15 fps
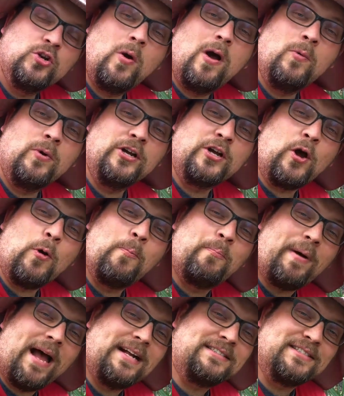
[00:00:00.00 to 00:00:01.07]
know, I want to go
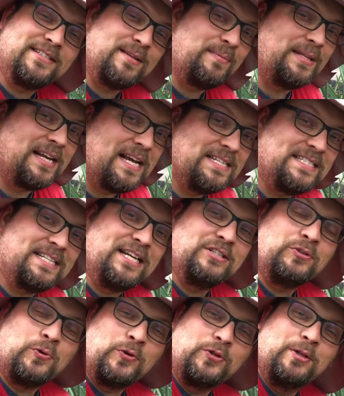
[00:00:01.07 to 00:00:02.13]
back to something I said
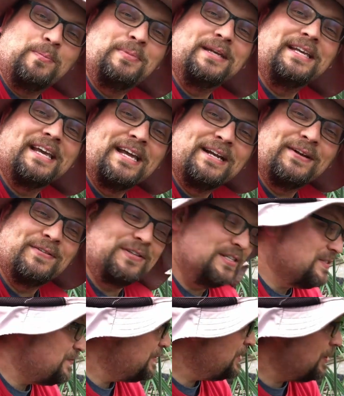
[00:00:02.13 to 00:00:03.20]
toward the beginning of
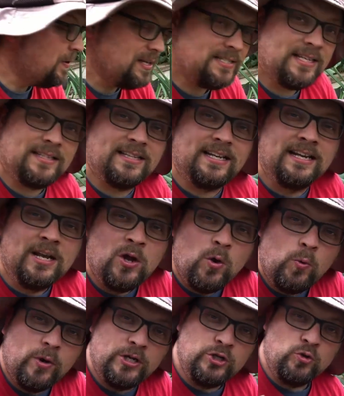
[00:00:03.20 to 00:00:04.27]
this video. I said that
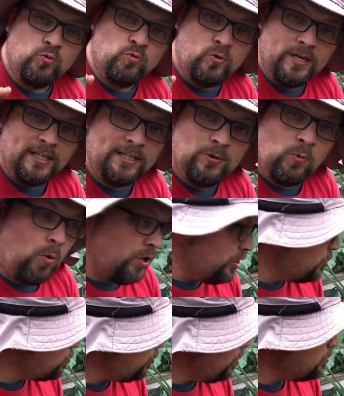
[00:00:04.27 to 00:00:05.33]
when you really want to
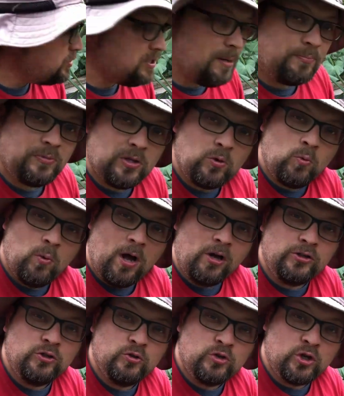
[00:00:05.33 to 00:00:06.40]
grow something well,
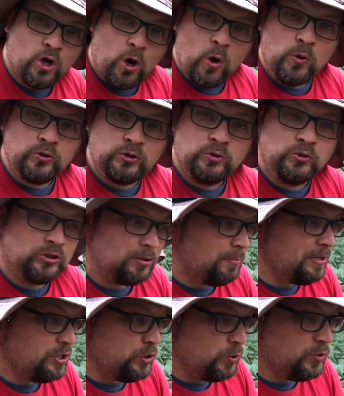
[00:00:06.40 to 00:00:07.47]
you go to
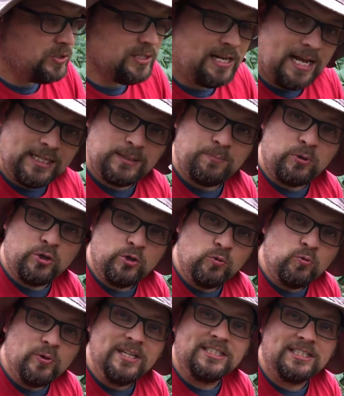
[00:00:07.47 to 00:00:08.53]
somebody who's an expert. You
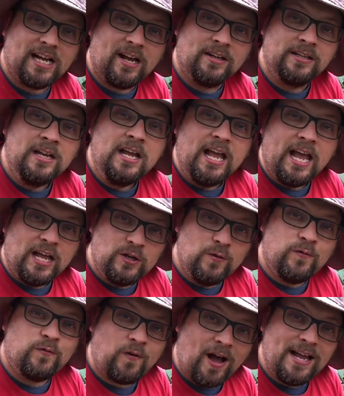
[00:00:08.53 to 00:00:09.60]
reach out and you
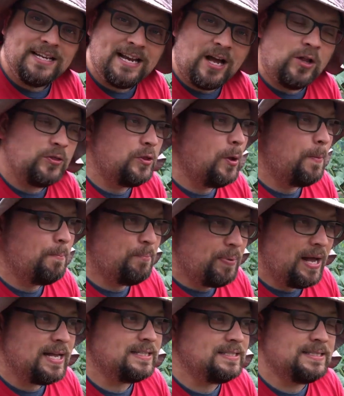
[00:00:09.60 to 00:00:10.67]
find out the
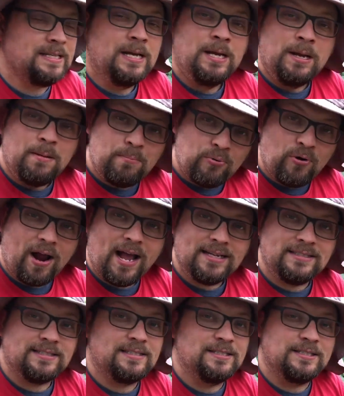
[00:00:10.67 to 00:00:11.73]
best
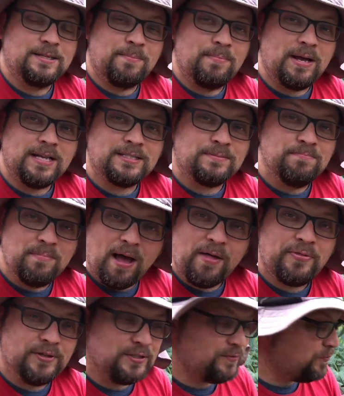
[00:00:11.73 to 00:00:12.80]
practices, the best methods